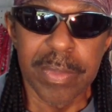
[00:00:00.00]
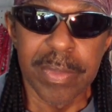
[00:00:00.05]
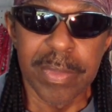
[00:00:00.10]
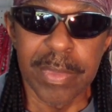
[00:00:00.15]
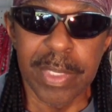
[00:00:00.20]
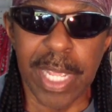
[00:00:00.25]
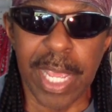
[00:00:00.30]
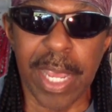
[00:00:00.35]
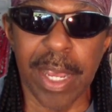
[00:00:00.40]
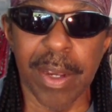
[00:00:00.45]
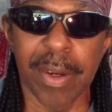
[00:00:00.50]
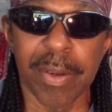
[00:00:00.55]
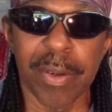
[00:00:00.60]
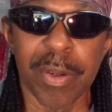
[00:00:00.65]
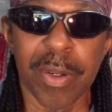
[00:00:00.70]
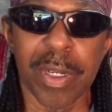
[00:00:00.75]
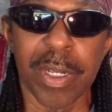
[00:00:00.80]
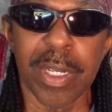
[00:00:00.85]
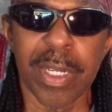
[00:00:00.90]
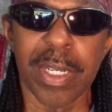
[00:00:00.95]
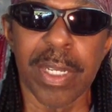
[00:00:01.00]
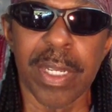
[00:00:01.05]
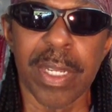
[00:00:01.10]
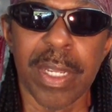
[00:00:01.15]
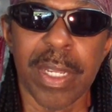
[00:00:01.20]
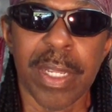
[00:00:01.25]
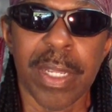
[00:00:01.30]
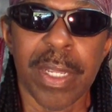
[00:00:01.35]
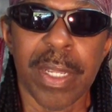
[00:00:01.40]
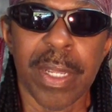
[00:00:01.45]
Now,
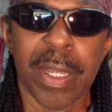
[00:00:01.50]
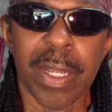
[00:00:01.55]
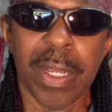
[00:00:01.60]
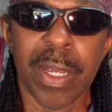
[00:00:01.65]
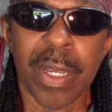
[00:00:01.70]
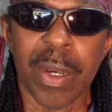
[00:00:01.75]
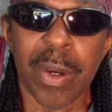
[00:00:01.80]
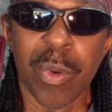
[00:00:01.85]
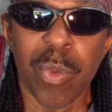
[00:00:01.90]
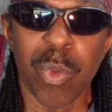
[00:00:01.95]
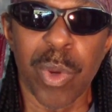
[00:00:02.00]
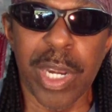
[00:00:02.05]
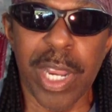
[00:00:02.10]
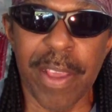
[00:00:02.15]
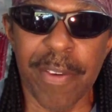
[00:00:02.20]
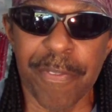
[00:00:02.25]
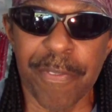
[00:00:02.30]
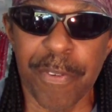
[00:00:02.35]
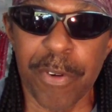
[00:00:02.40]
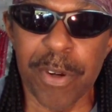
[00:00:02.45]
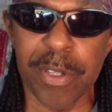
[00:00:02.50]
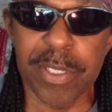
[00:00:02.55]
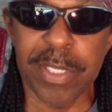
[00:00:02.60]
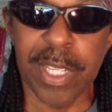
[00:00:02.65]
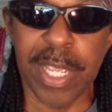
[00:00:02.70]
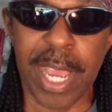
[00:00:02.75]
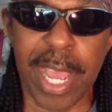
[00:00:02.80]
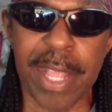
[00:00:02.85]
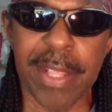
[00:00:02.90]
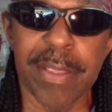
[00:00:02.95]
when I first
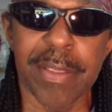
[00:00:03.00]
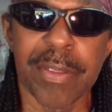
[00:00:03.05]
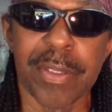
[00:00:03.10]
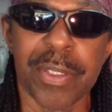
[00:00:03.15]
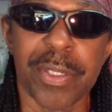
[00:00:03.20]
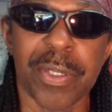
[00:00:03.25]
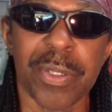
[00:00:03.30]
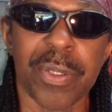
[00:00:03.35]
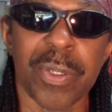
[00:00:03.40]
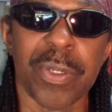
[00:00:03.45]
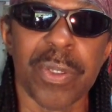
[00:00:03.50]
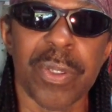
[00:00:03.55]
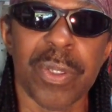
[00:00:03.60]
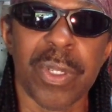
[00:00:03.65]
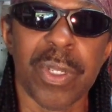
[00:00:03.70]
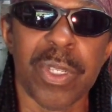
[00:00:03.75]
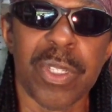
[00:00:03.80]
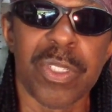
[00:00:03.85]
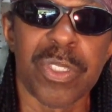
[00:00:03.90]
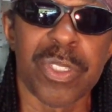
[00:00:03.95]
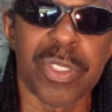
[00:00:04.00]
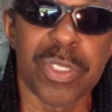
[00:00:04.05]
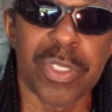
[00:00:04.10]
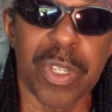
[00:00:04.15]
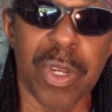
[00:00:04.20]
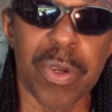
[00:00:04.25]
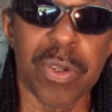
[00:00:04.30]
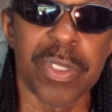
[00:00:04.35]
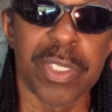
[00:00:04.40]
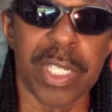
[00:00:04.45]
got to
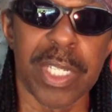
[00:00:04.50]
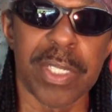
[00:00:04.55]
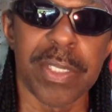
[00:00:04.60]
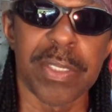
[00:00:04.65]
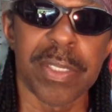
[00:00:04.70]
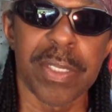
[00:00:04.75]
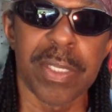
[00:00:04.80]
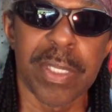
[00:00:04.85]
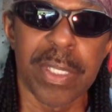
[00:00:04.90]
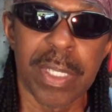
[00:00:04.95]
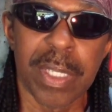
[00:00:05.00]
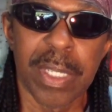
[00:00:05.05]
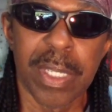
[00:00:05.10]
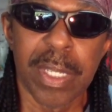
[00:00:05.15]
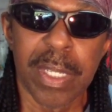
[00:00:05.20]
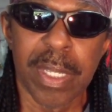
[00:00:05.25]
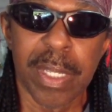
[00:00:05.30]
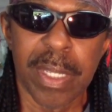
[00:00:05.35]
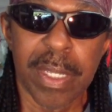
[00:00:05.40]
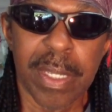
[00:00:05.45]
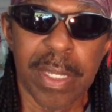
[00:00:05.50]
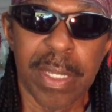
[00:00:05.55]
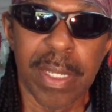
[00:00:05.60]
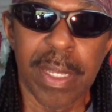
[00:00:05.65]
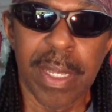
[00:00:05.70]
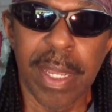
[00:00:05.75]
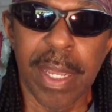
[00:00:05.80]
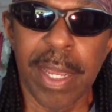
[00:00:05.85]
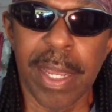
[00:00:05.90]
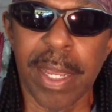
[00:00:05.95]
Sturgis,
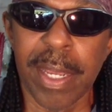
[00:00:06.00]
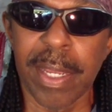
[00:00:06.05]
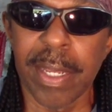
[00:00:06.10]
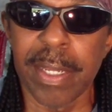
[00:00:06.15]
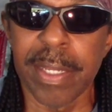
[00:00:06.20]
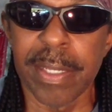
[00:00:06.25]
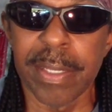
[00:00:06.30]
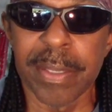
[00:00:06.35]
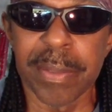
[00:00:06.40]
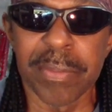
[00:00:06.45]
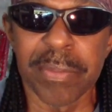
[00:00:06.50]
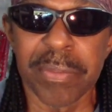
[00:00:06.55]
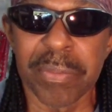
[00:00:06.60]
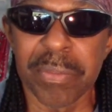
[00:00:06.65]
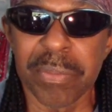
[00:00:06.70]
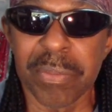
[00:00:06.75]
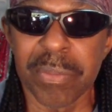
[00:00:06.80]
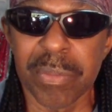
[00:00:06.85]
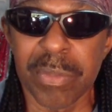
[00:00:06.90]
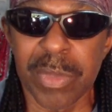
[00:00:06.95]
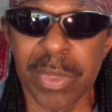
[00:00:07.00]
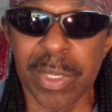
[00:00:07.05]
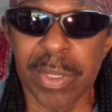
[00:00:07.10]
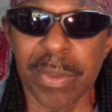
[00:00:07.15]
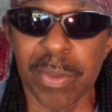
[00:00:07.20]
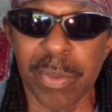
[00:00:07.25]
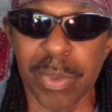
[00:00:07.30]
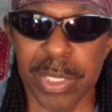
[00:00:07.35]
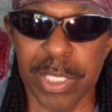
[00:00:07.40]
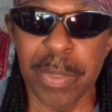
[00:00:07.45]
I
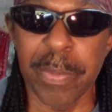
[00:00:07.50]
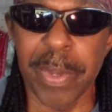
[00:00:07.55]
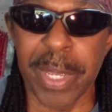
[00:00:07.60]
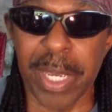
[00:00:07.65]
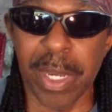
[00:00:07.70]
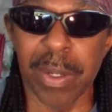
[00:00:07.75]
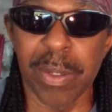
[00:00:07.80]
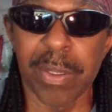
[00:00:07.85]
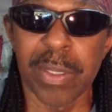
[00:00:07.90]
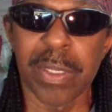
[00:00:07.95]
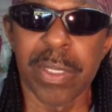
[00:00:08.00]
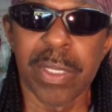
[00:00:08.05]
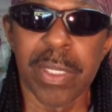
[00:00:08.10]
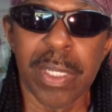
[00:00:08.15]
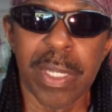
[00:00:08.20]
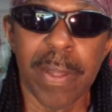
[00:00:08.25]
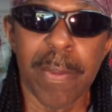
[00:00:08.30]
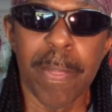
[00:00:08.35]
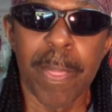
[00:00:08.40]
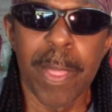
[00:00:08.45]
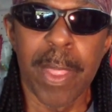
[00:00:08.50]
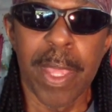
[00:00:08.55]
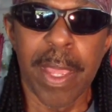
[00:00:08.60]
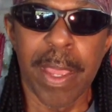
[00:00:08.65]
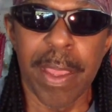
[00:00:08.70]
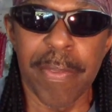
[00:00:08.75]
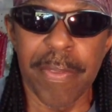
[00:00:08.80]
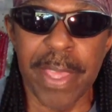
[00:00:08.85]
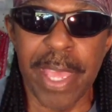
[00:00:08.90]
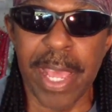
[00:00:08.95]
went to Belle,
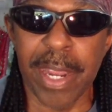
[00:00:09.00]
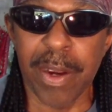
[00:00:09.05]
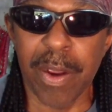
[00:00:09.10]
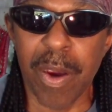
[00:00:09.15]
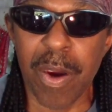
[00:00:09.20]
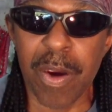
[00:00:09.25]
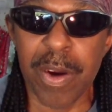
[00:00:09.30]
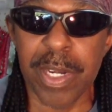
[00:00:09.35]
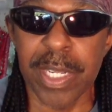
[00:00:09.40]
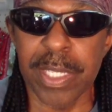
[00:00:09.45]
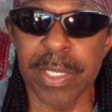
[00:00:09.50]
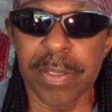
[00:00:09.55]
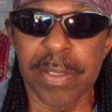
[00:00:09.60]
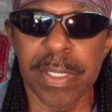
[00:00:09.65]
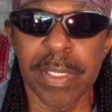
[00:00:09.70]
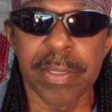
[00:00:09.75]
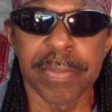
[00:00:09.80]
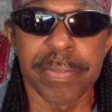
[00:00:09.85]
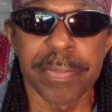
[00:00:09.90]
and they had a Hardee's.